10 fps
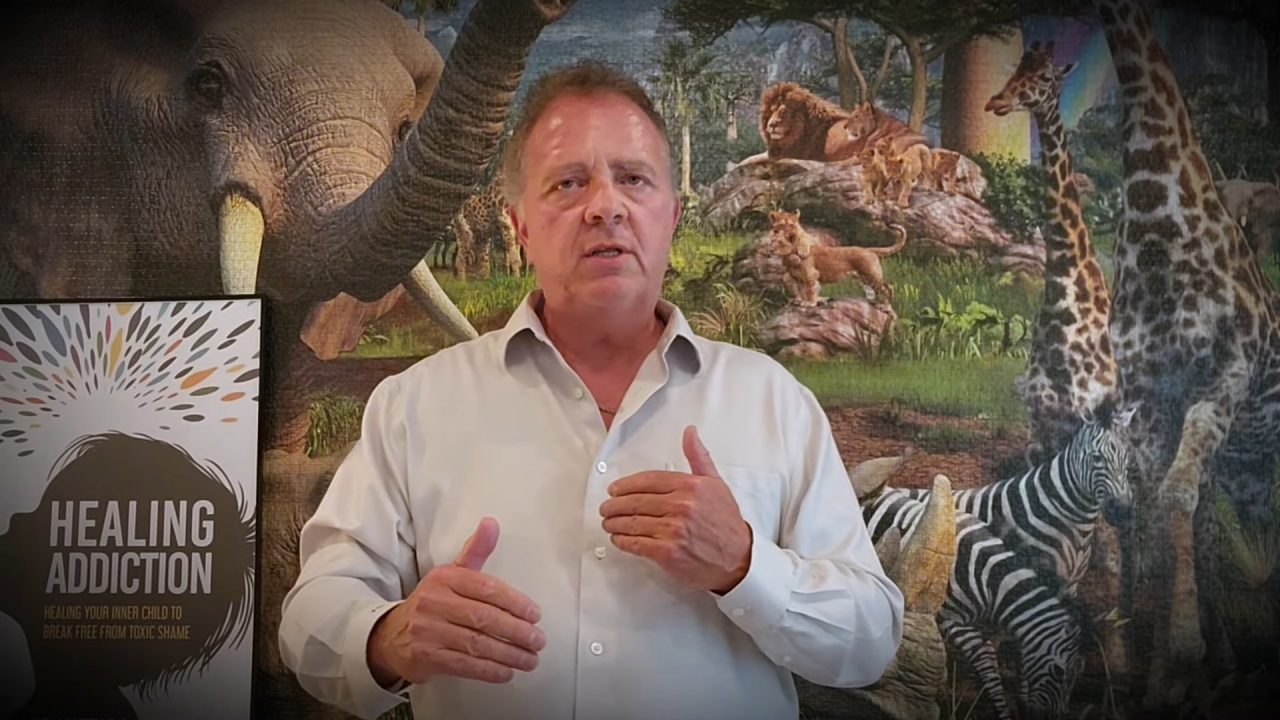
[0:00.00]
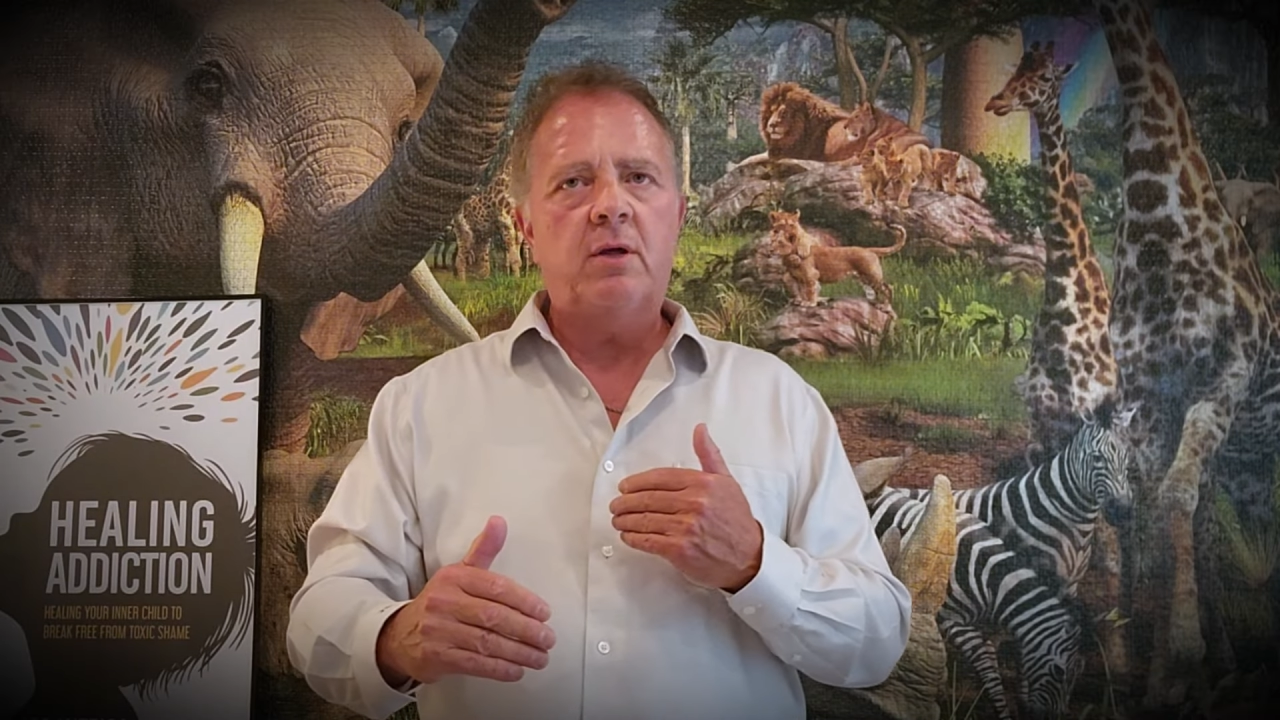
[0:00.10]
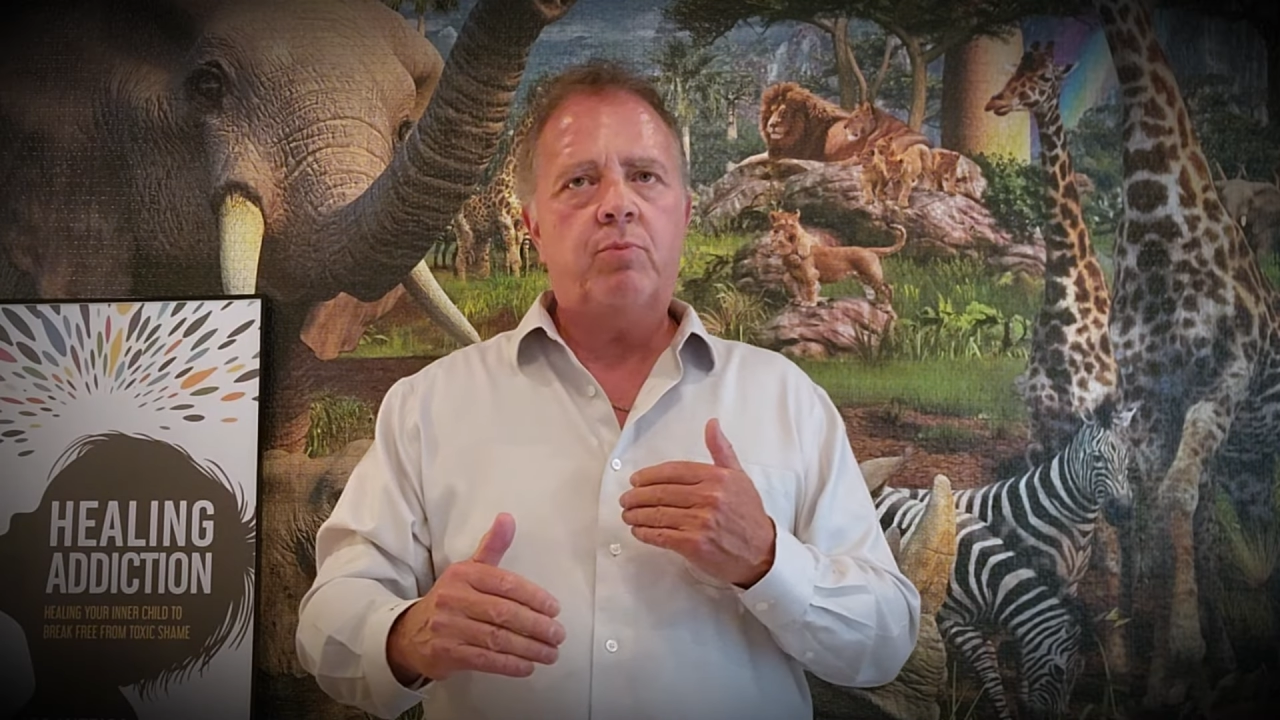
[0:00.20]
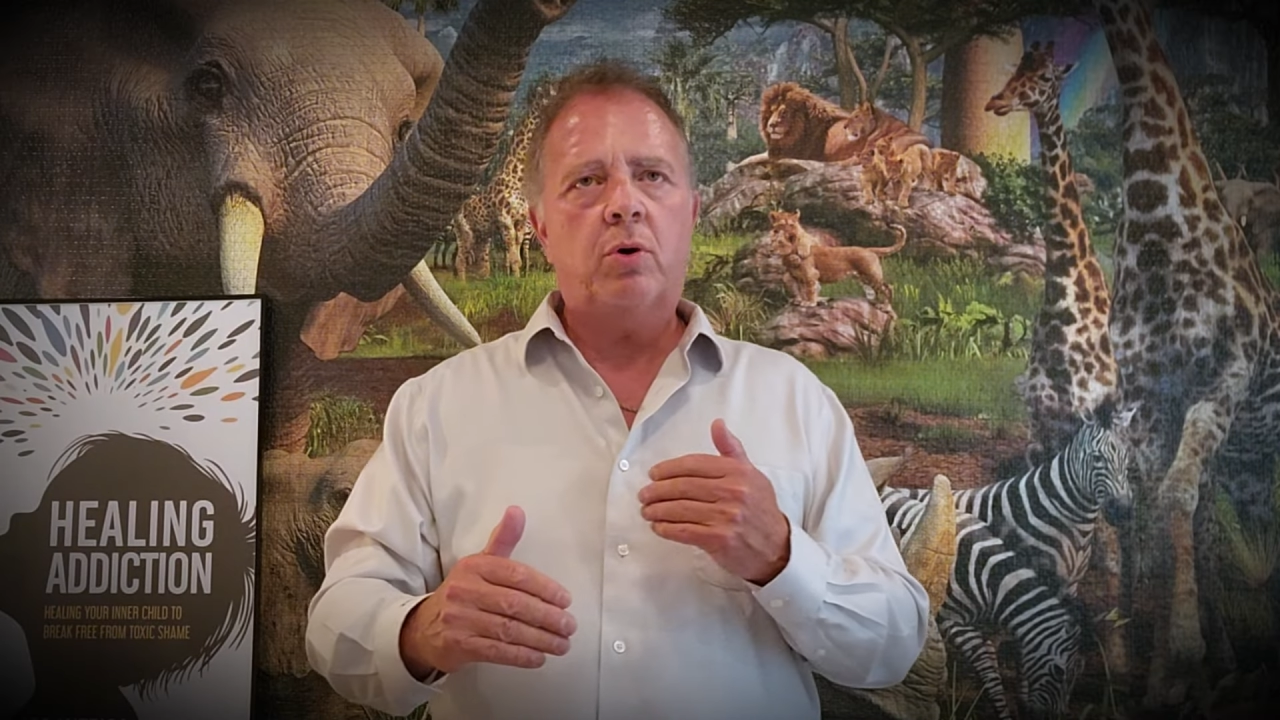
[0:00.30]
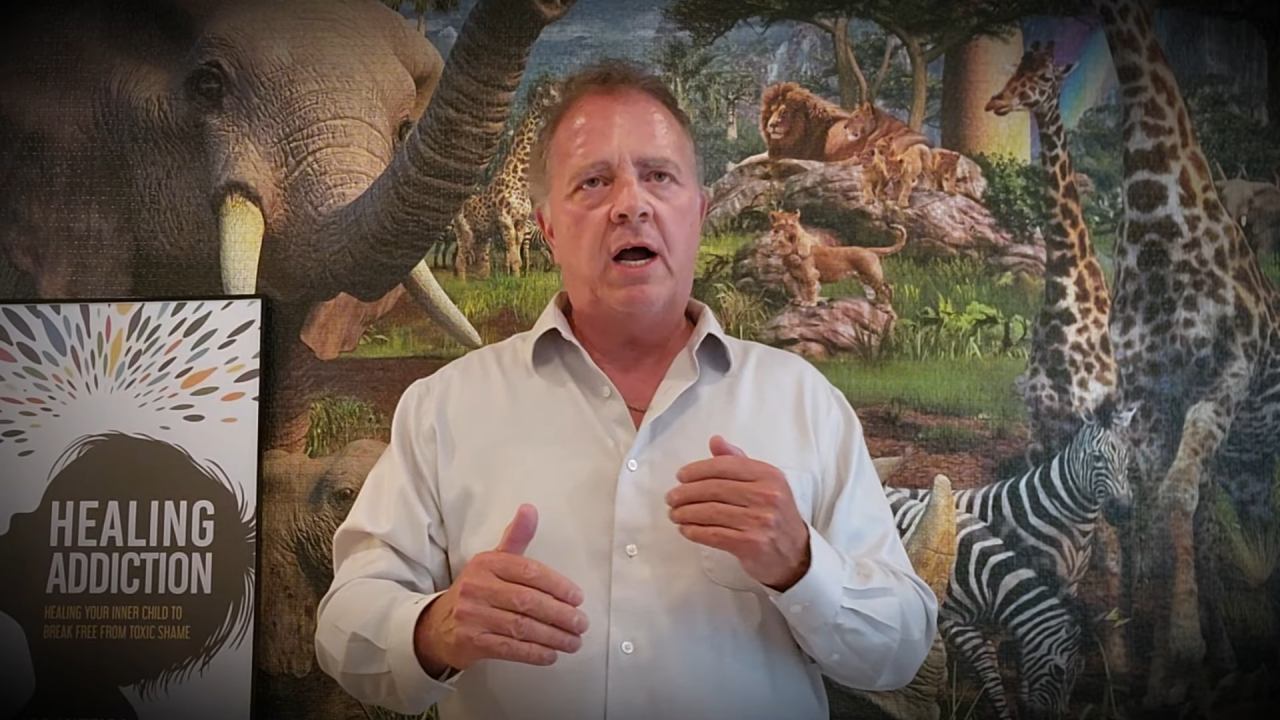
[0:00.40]

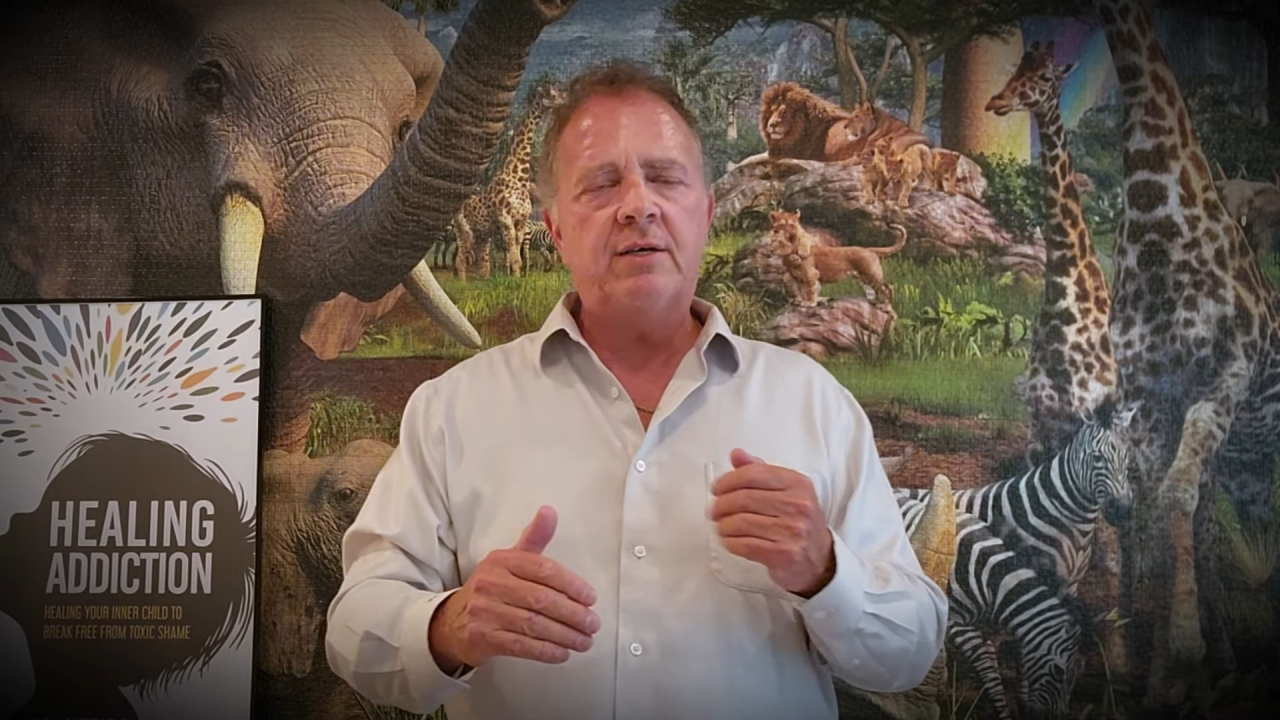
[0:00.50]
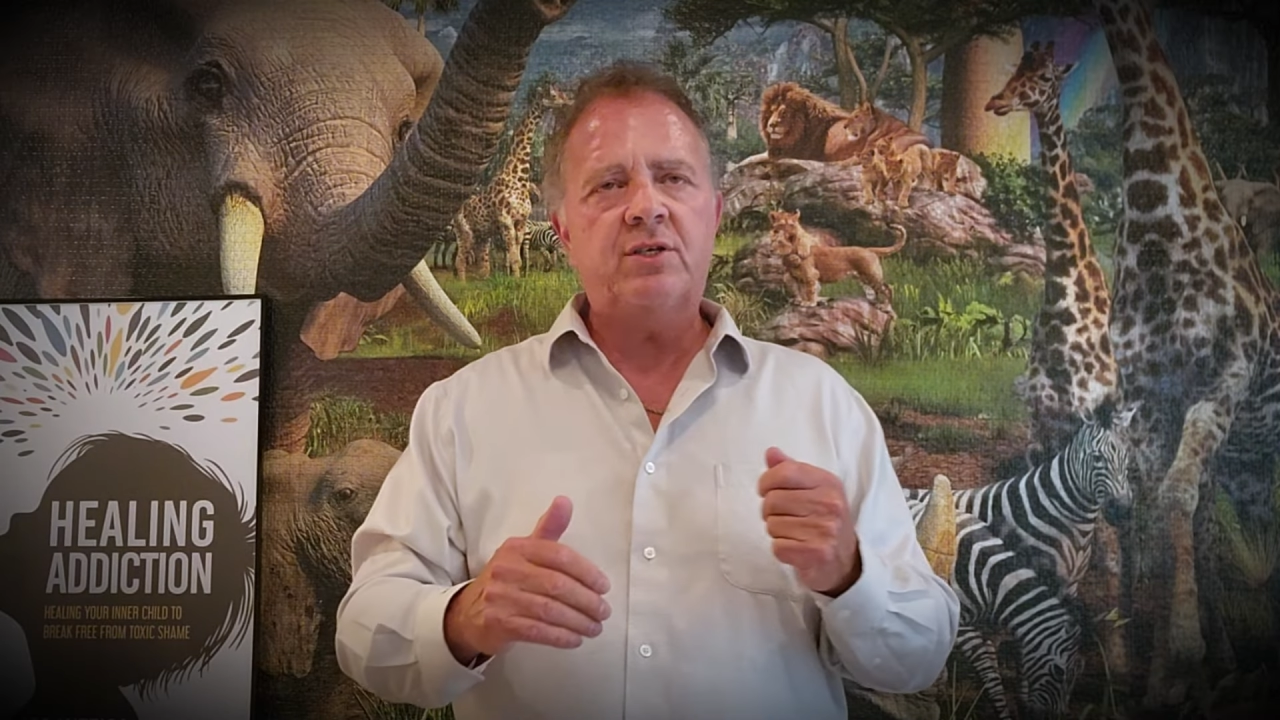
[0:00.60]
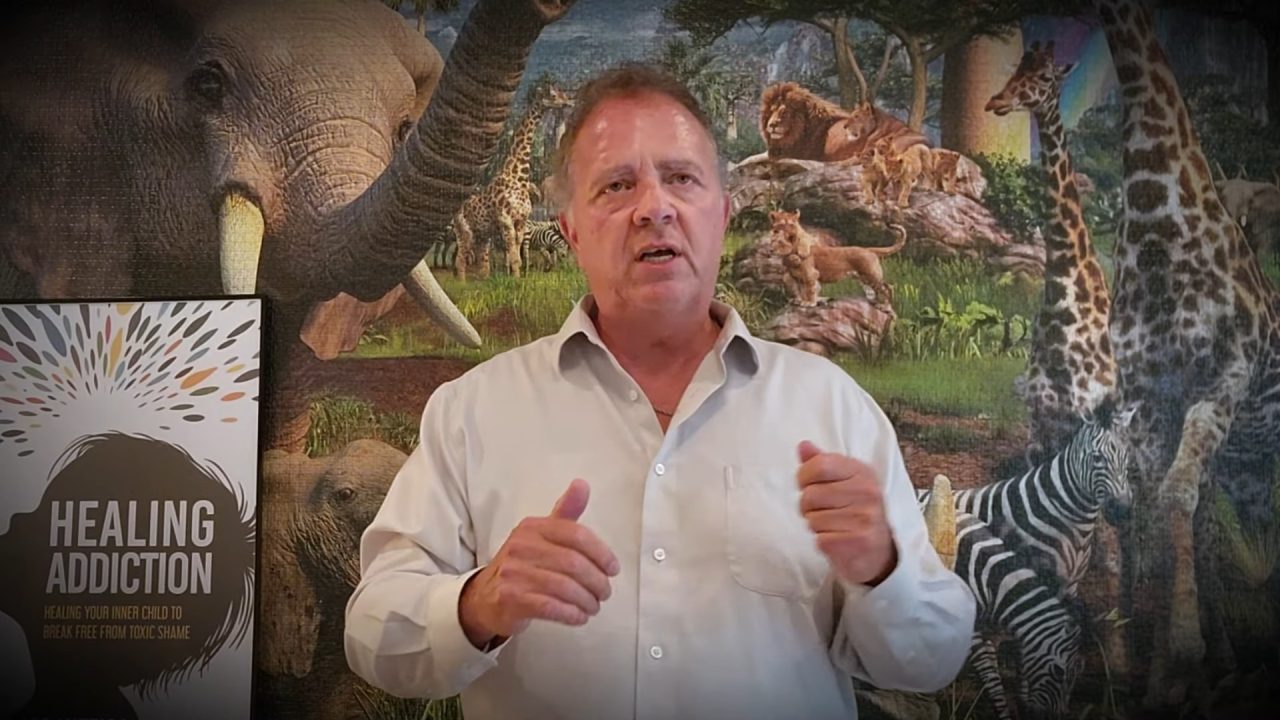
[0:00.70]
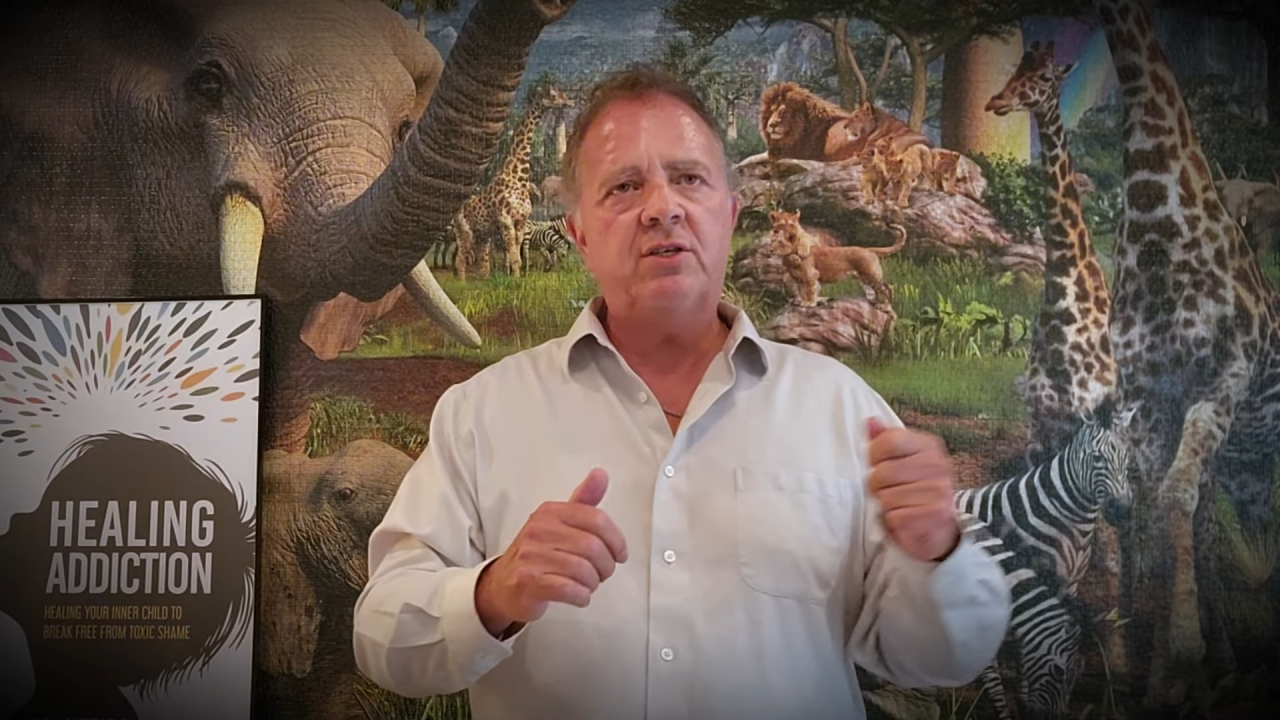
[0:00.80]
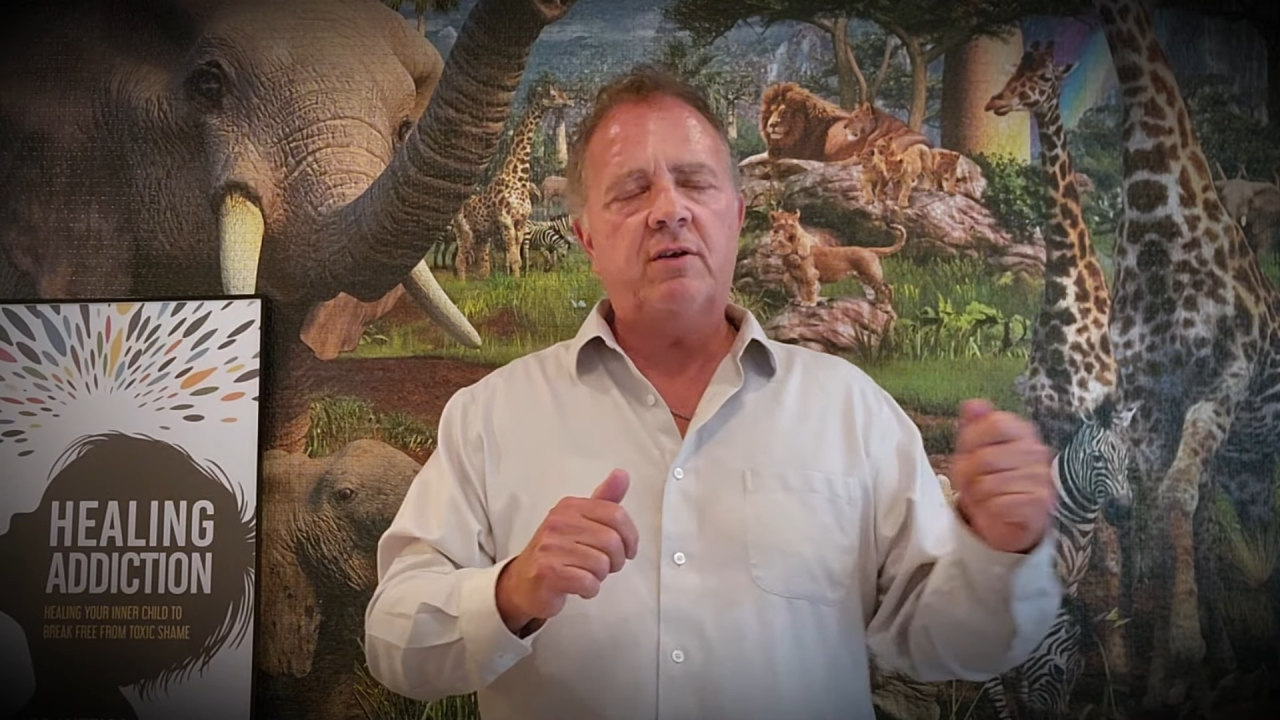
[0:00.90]
the process